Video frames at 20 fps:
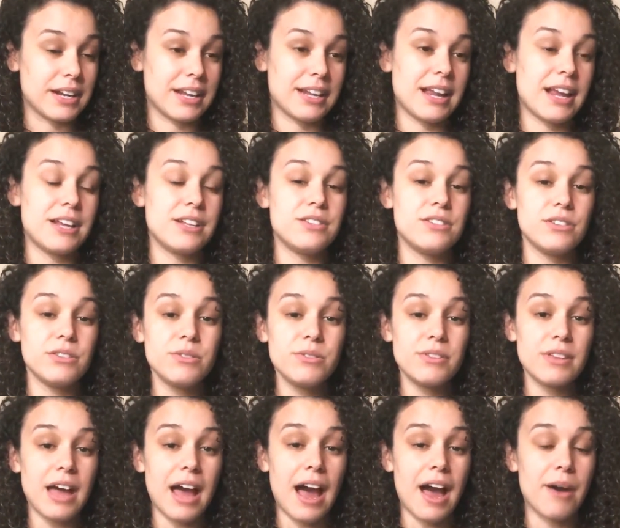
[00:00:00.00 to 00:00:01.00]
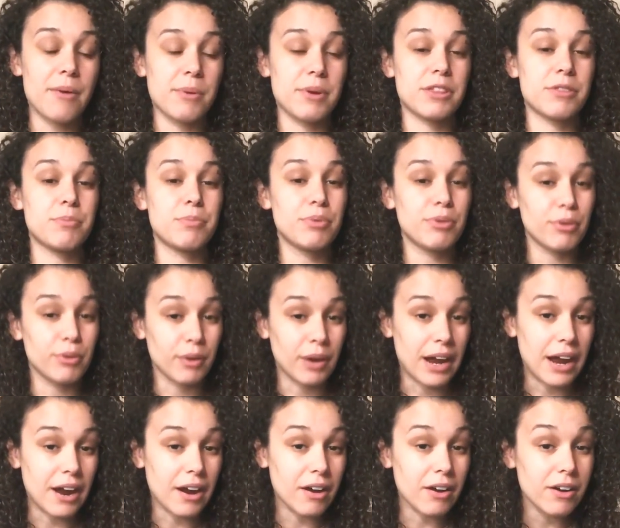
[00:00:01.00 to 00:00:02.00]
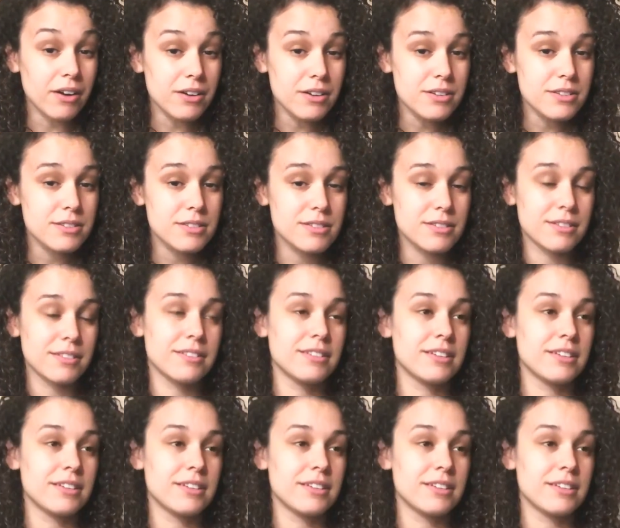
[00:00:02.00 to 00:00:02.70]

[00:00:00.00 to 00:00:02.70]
And I do that with prayers,